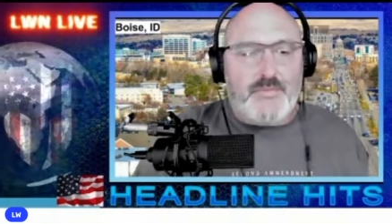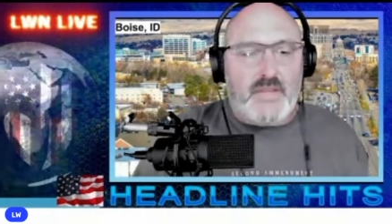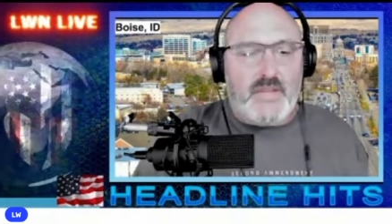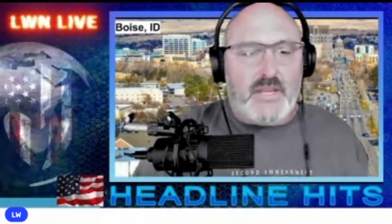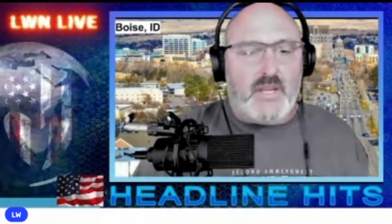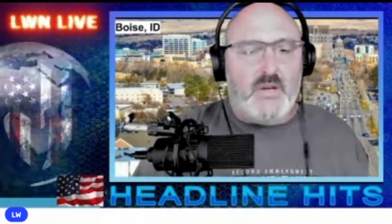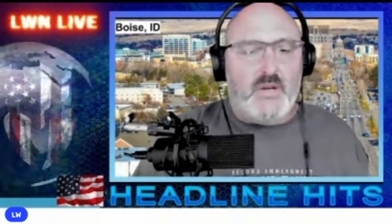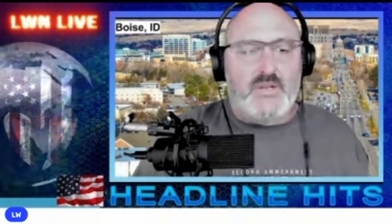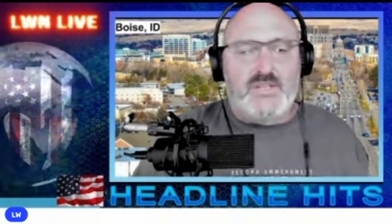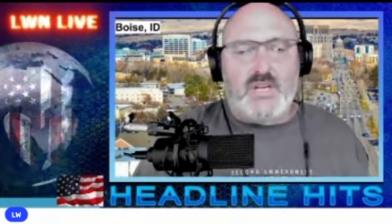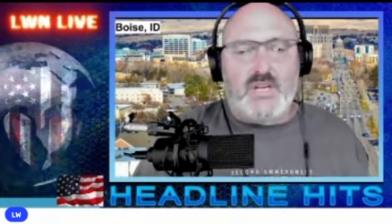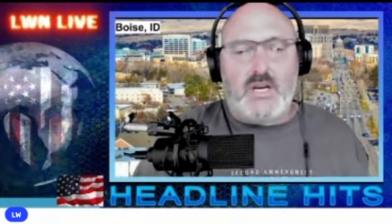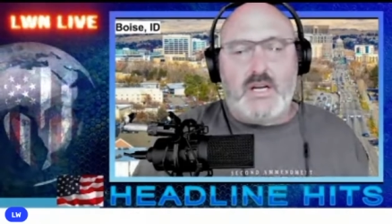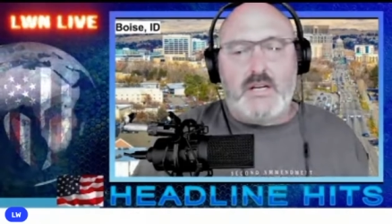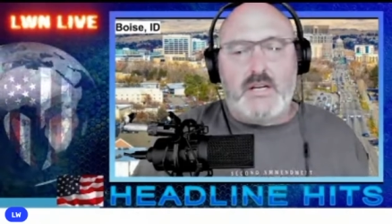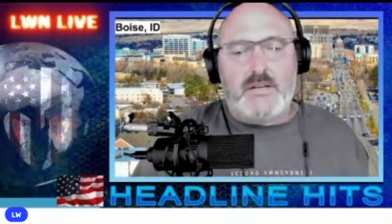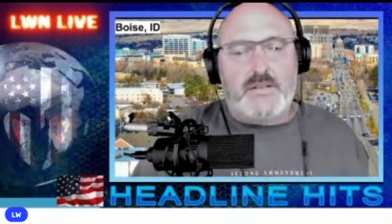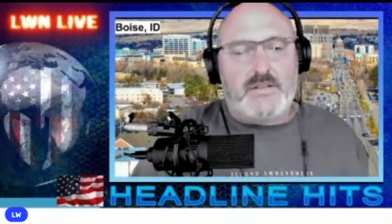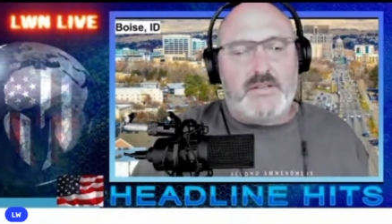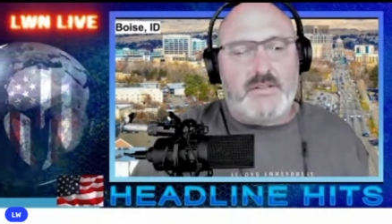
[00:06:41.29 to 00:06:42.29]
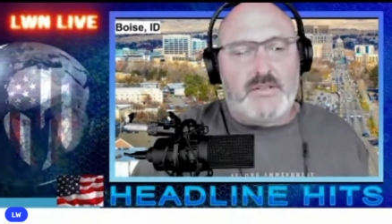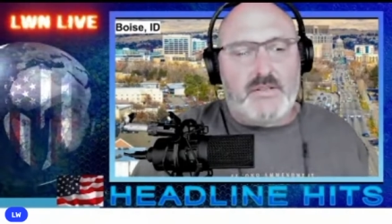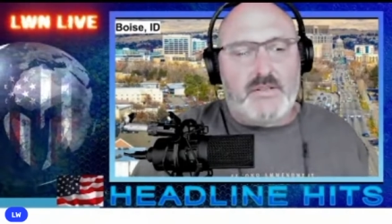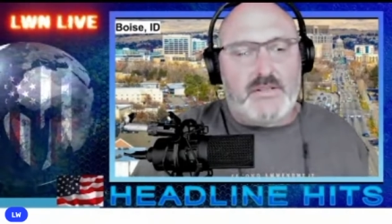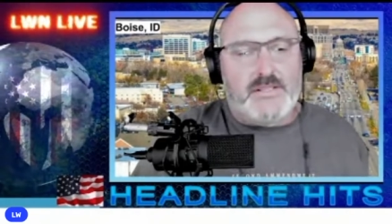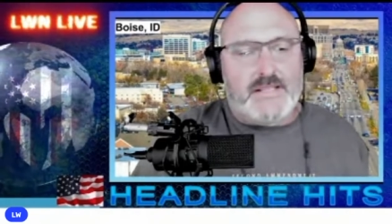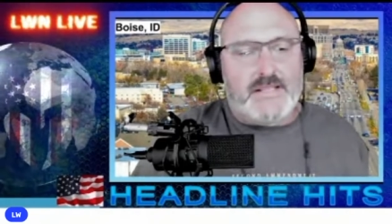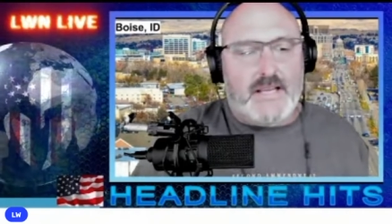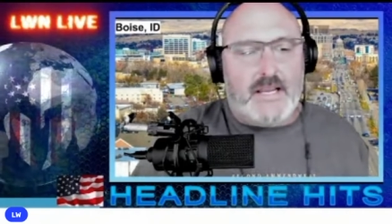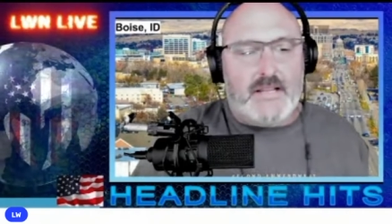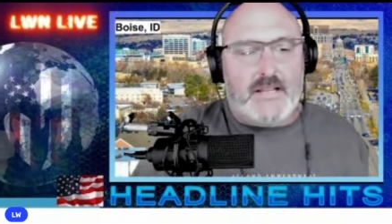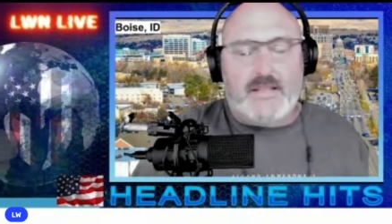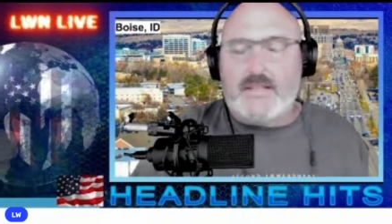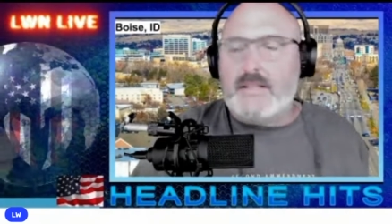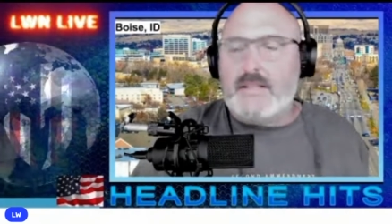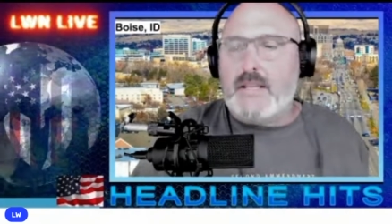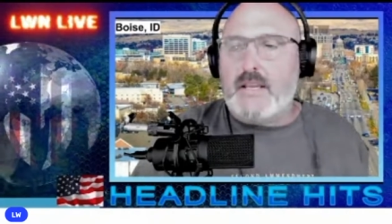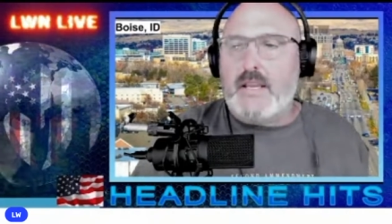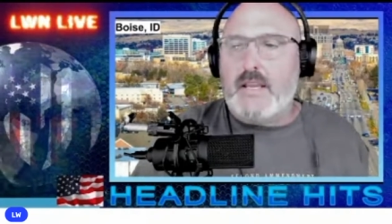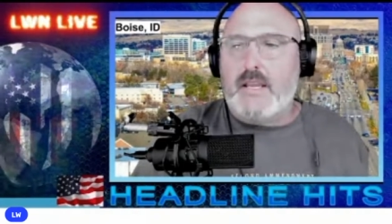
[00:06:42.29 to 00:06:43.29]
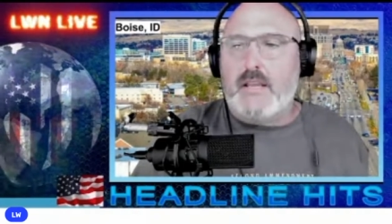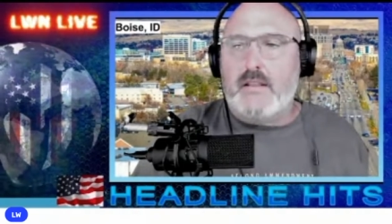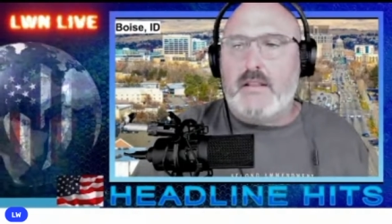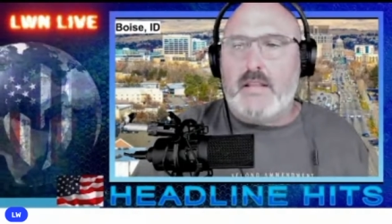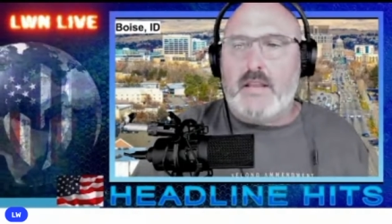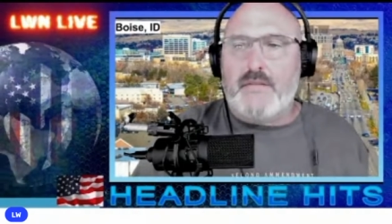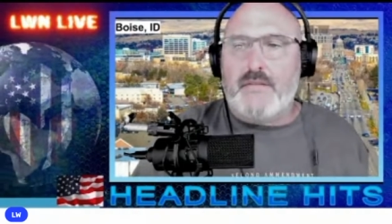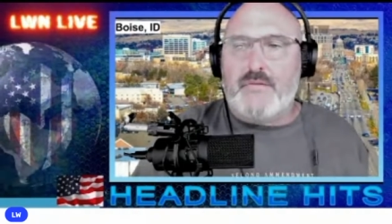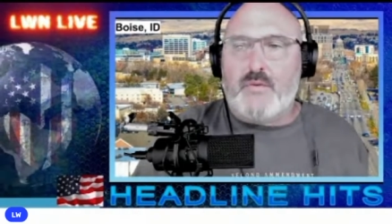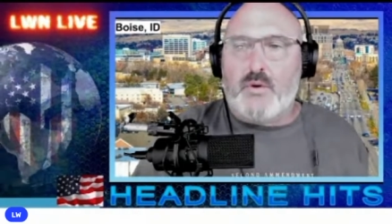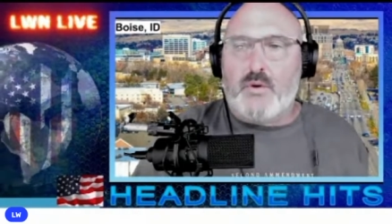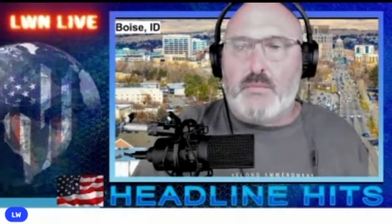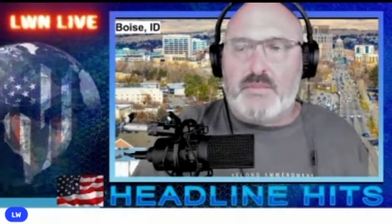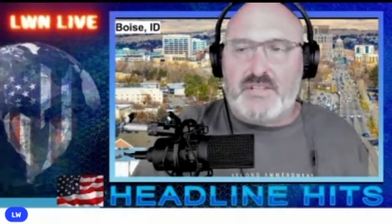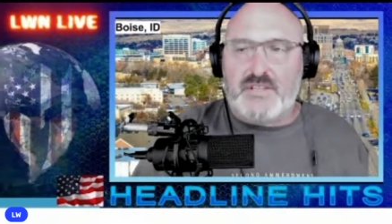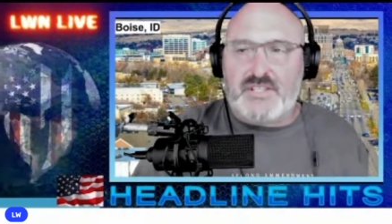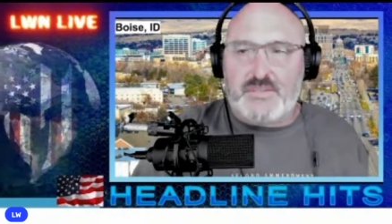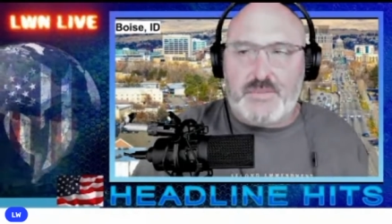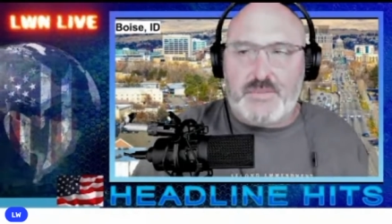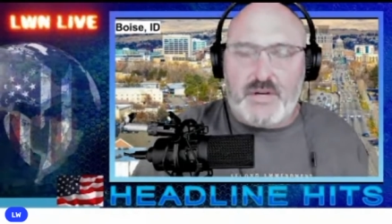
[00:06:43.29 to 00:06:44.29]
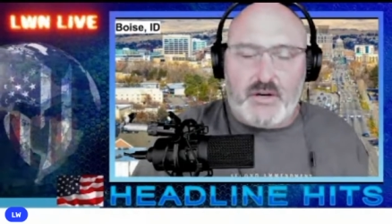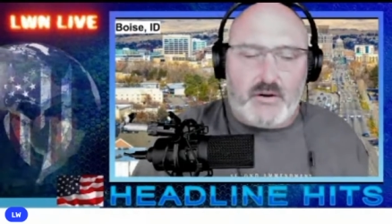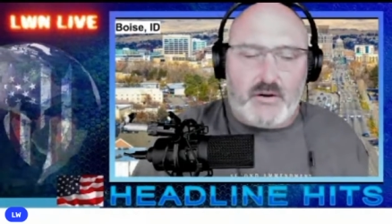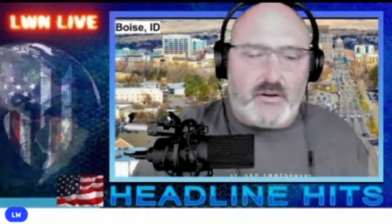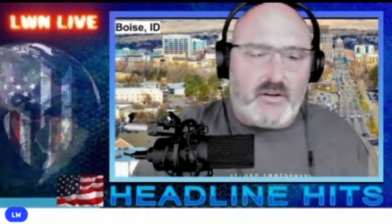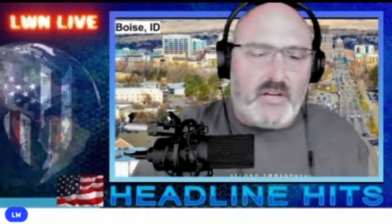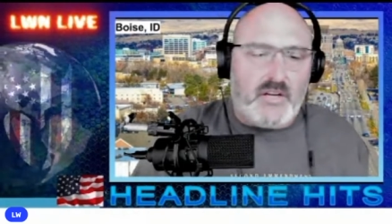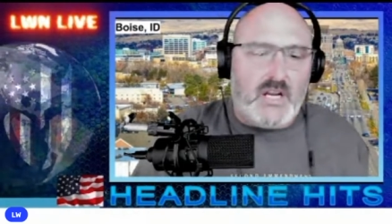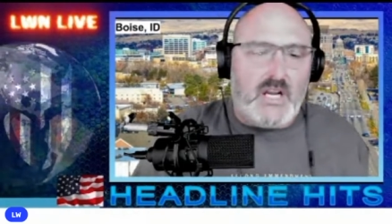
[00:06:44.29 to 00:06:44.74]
It goes on to say that they formed a smear